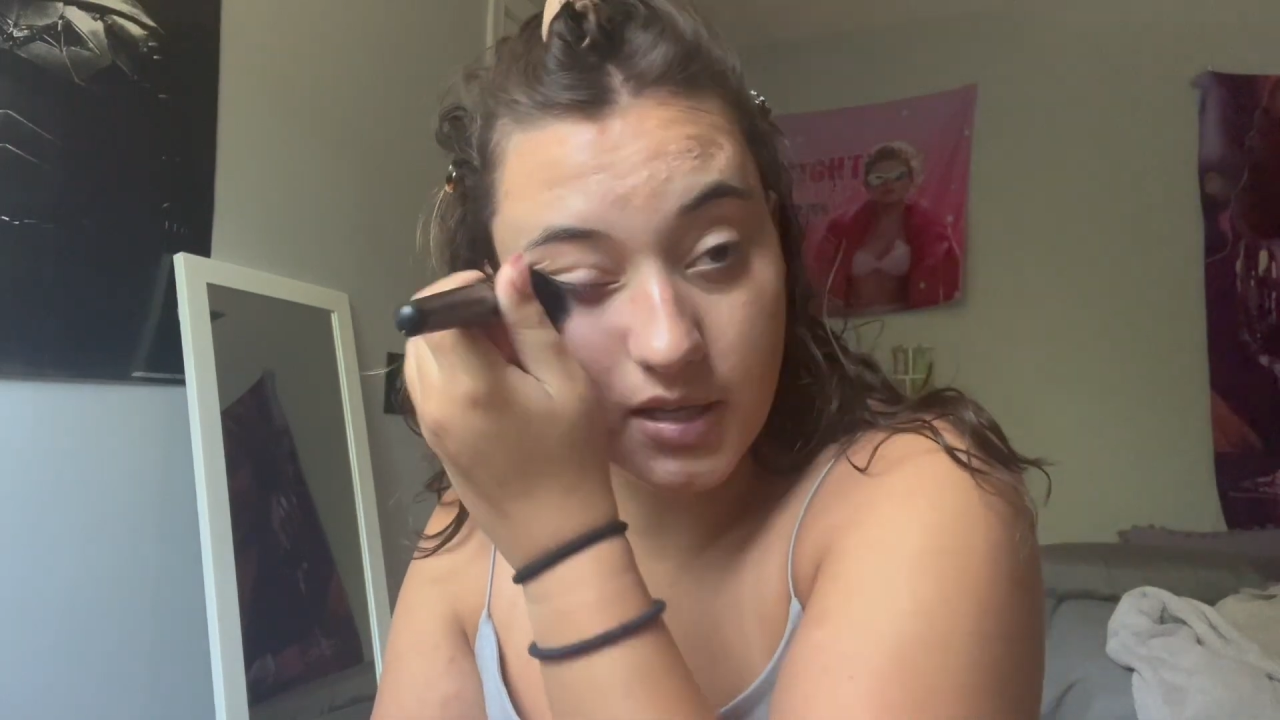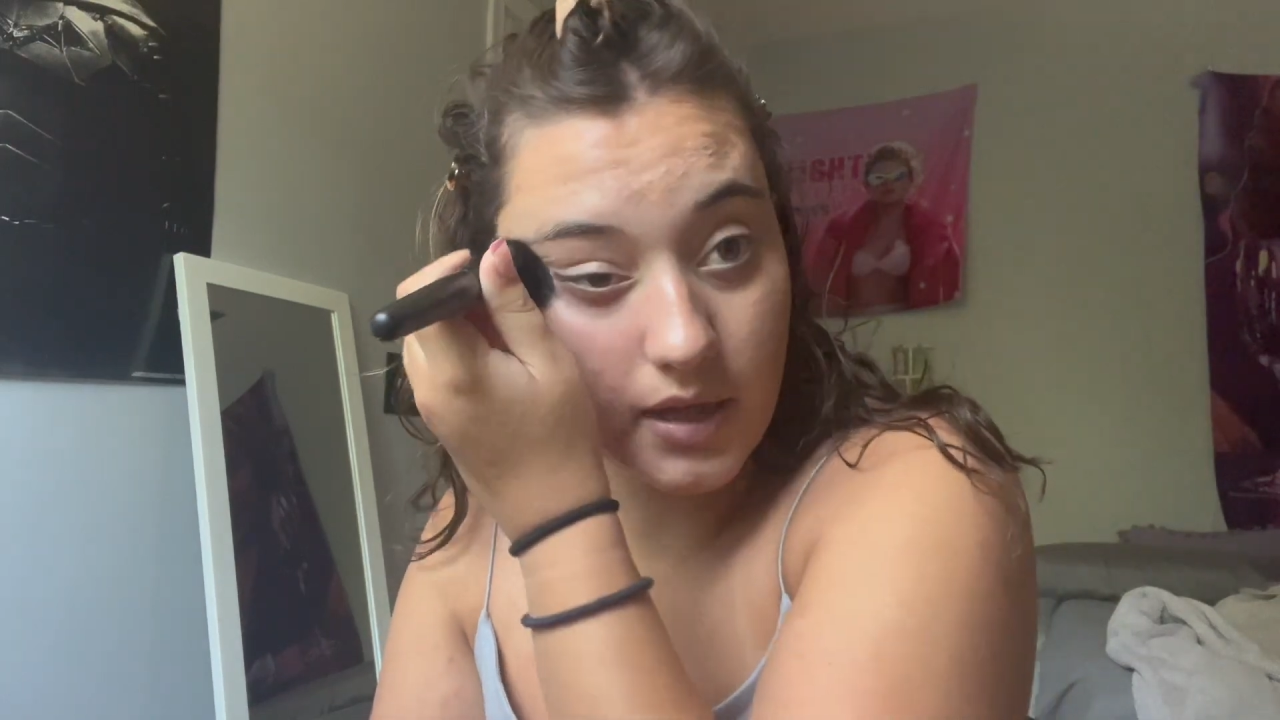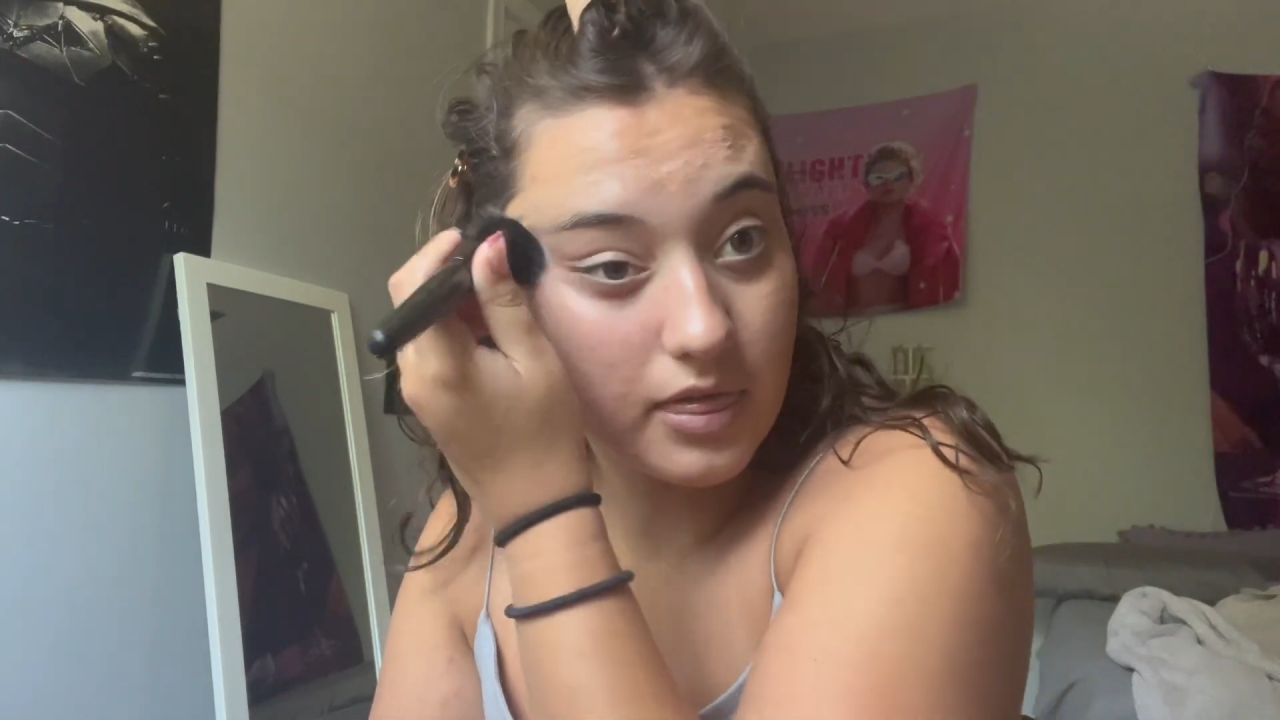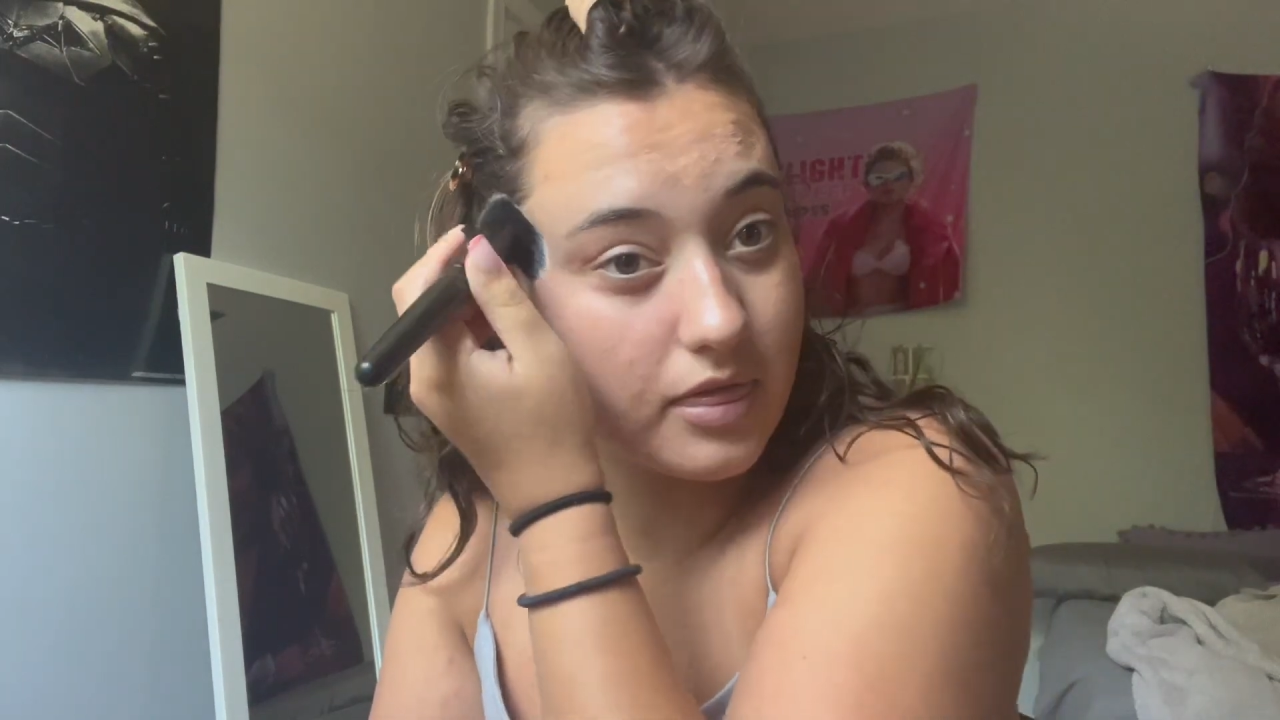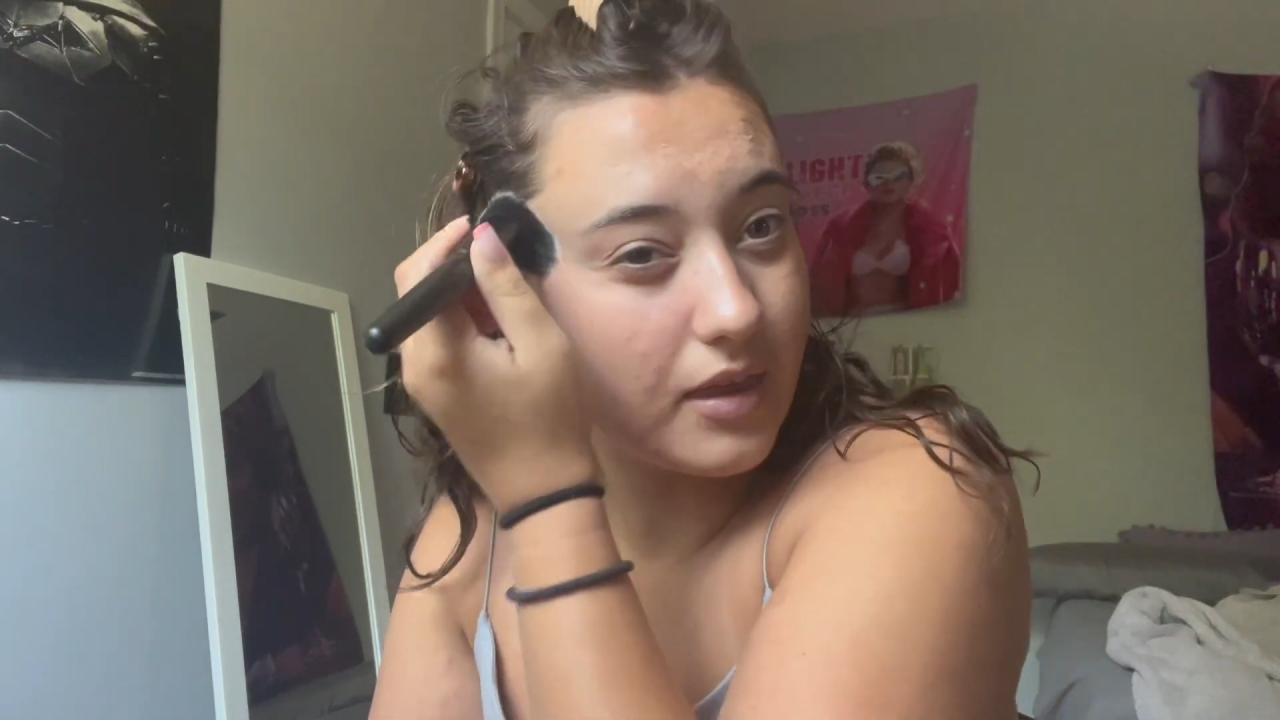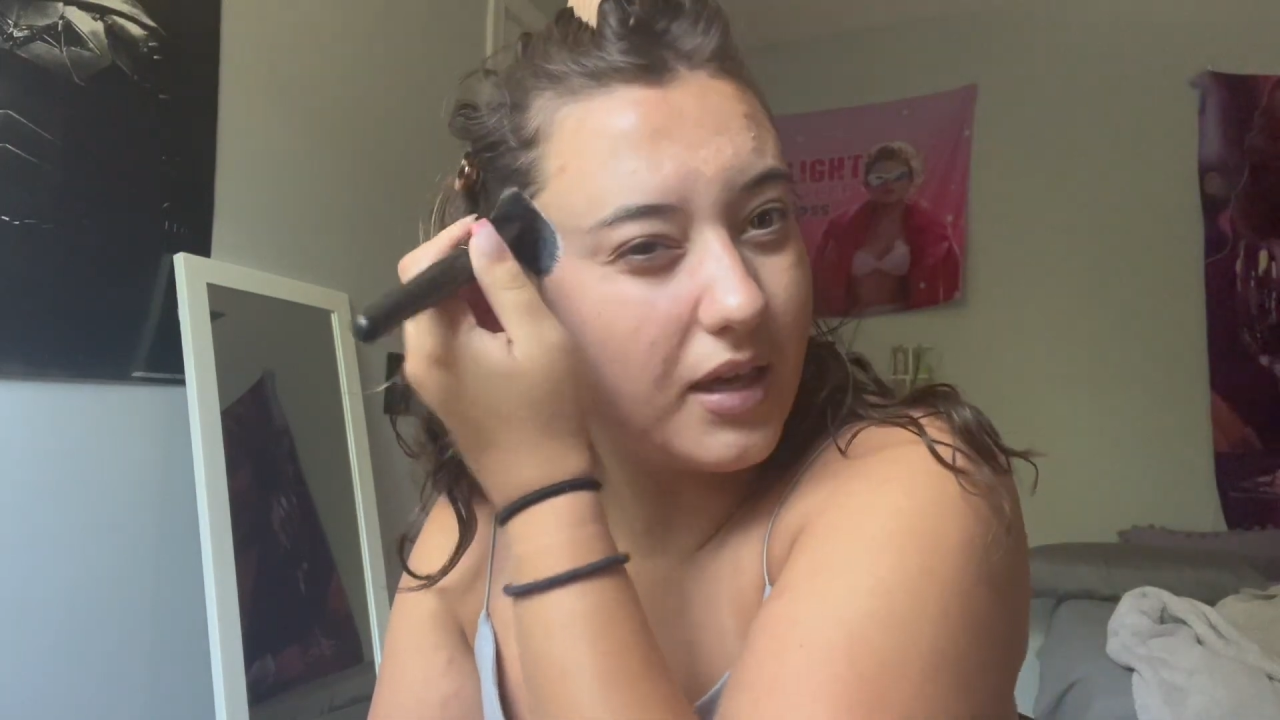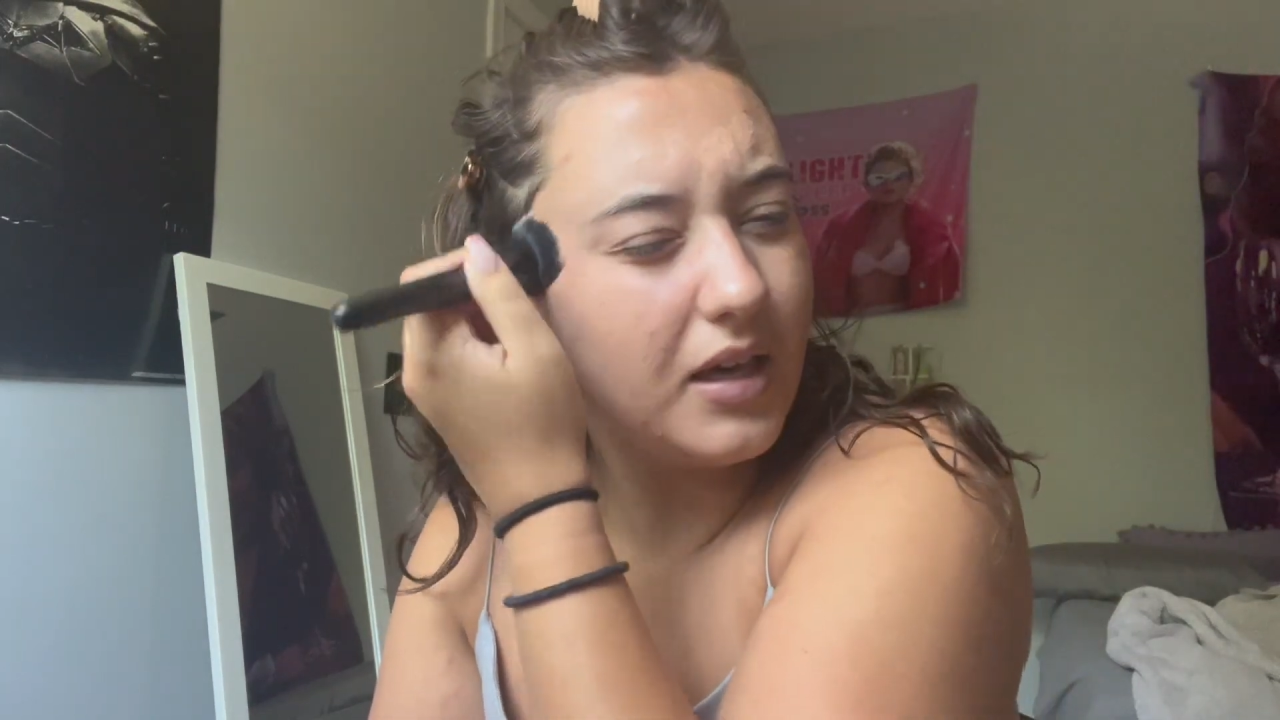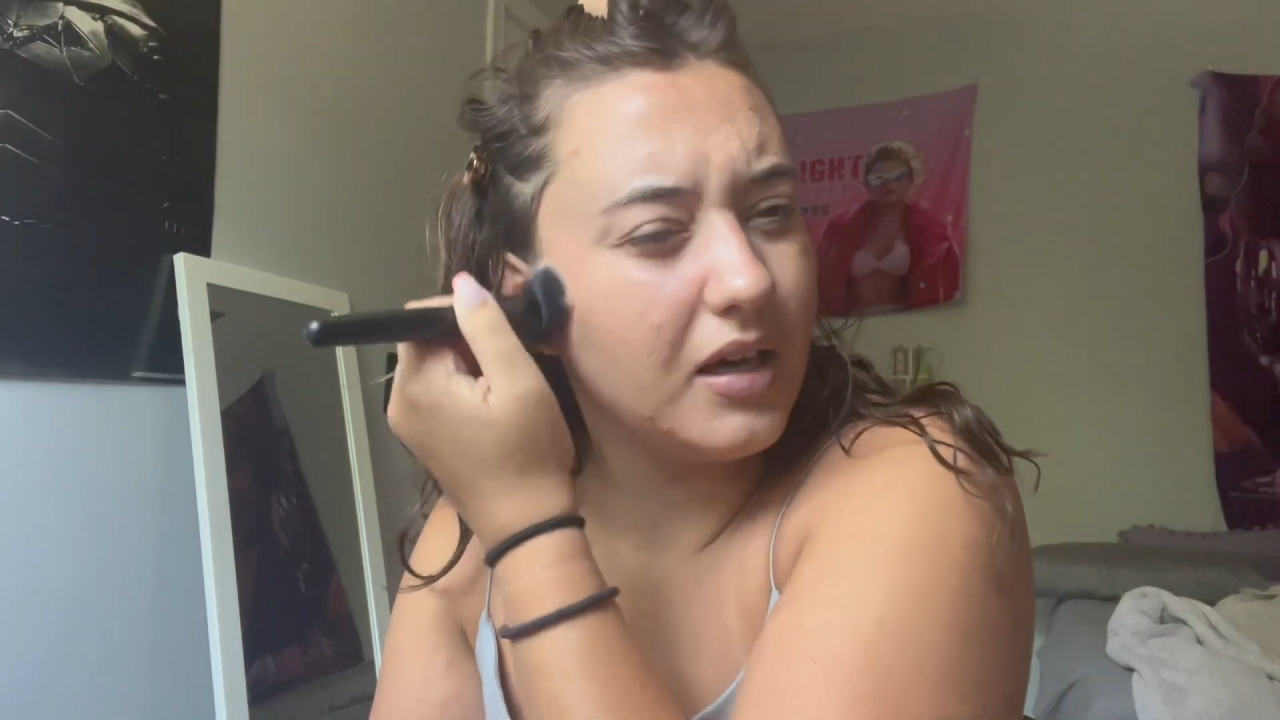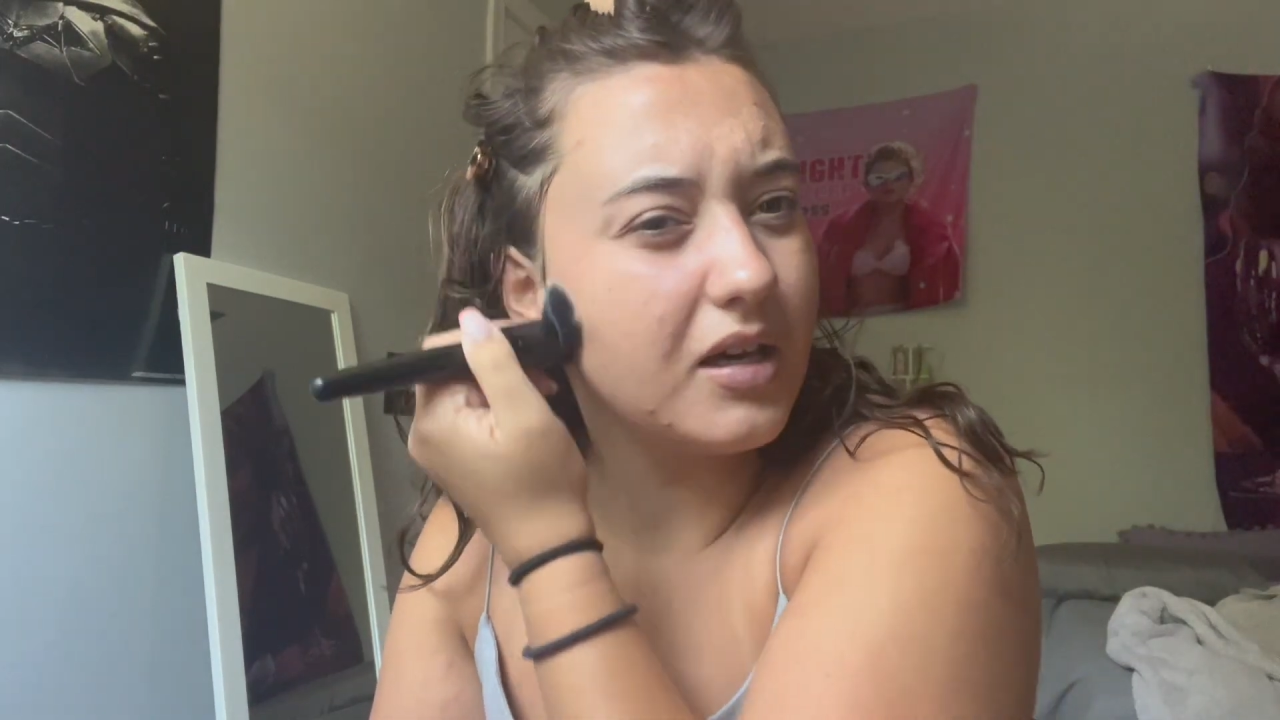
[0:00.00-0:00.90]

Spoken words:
I think,